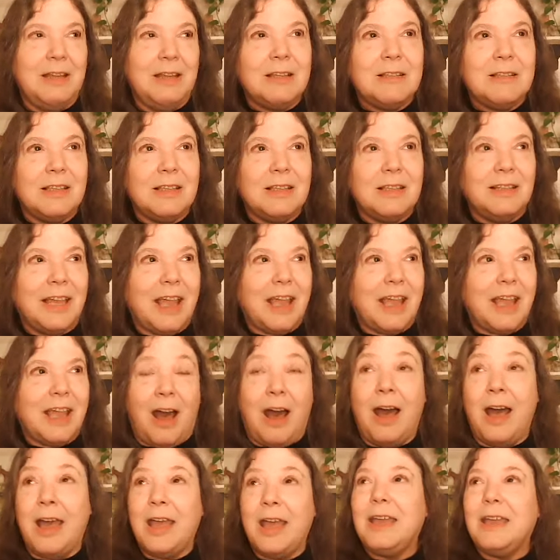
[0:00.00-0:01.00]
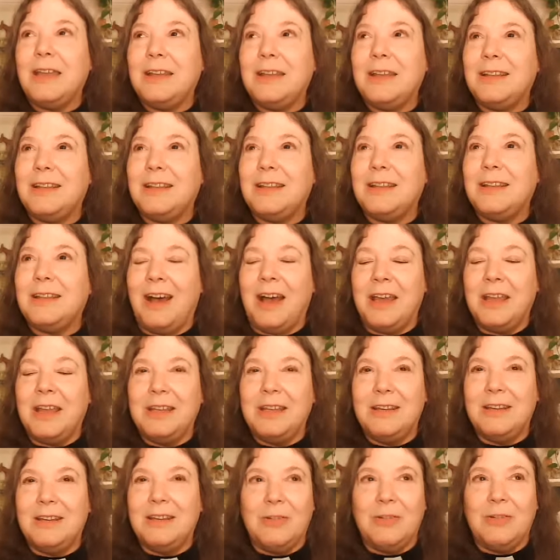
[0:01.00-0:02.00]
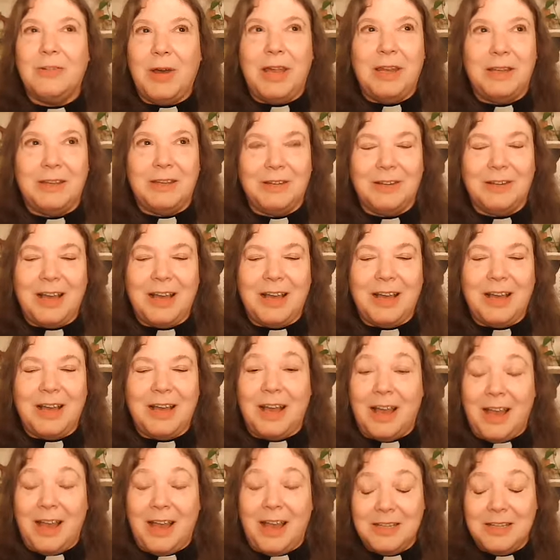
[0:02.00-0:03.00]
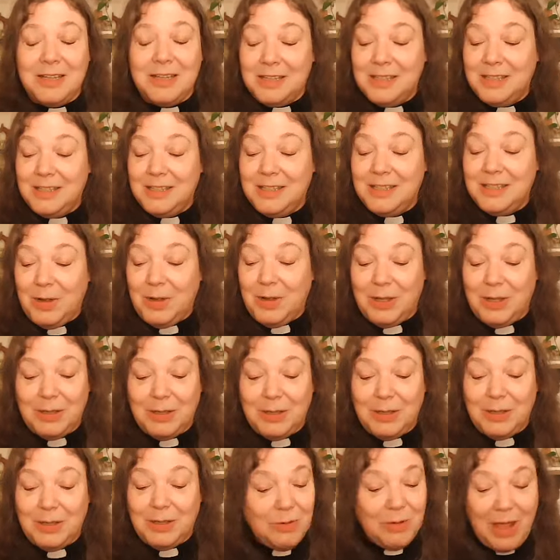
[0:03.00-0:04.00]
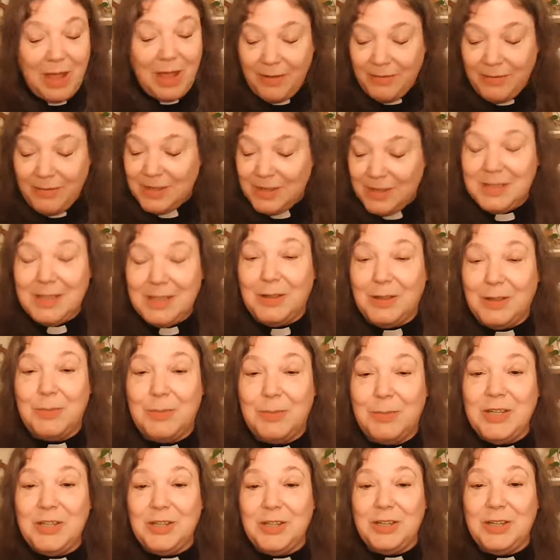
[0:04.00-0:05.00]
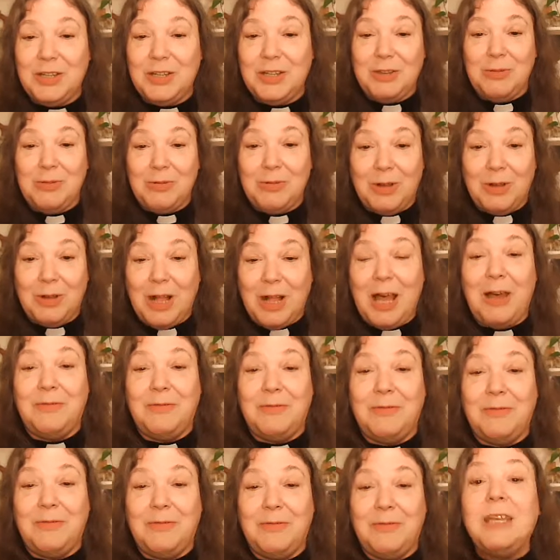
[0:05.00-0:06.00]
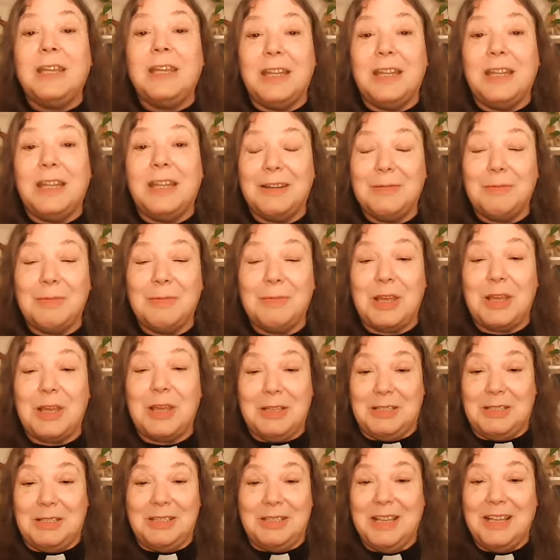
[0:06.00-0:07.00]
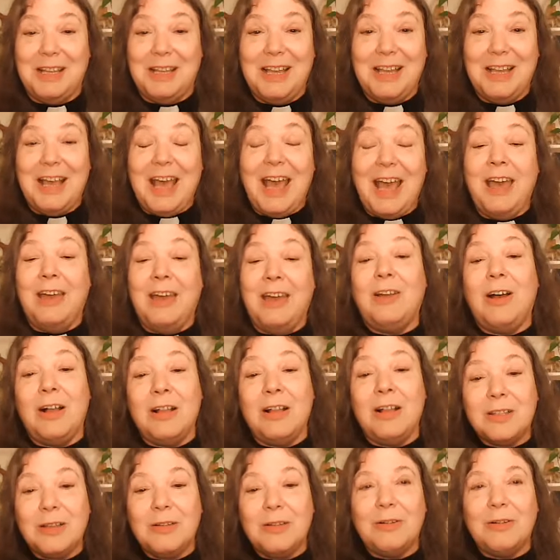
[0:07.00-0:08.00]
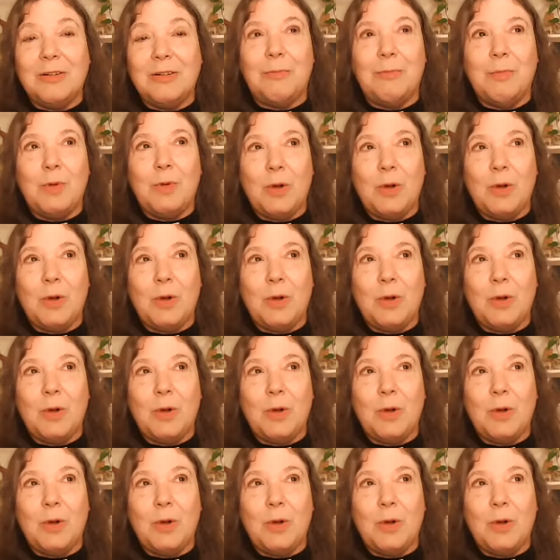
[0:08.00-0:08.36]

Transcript: Nelson, like I didn't know how to, I just said, well, you have this celebration, you'll have to lead it because, yeah. And also